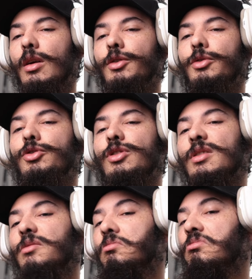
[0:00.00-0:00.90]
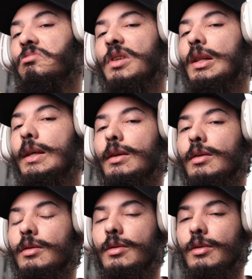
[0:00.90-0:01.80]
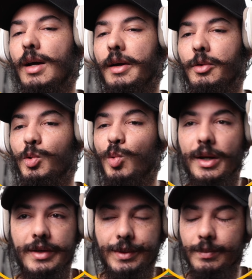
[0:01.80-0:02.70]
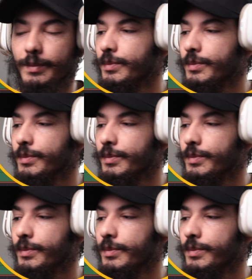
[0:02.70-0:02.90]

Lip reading: you just click, I don't know, 20,